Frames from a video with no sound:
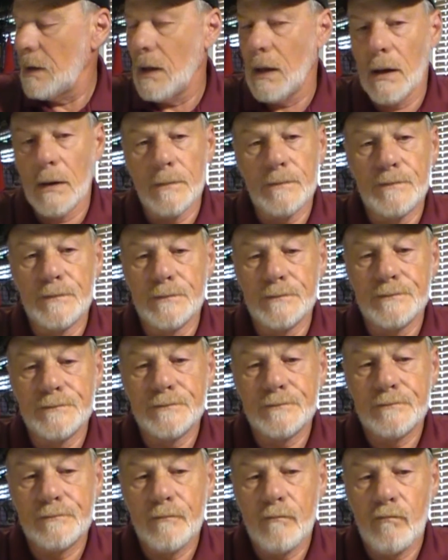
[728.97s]
The
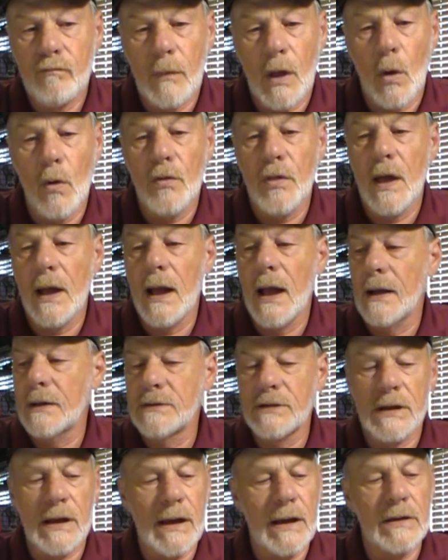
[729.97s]
only thing I can
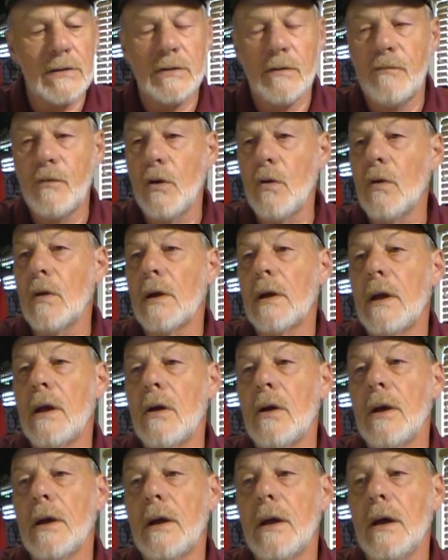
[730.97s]
say is, if you're going to
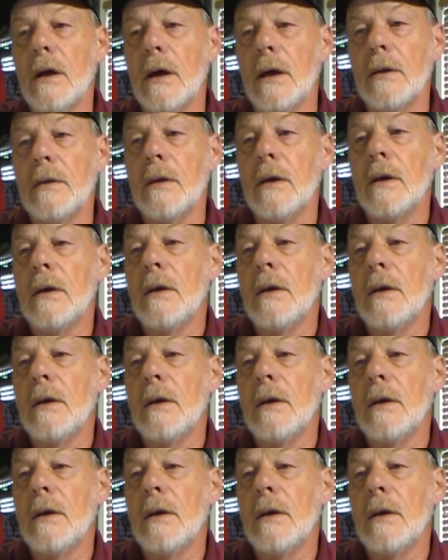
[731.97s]
carry a gun,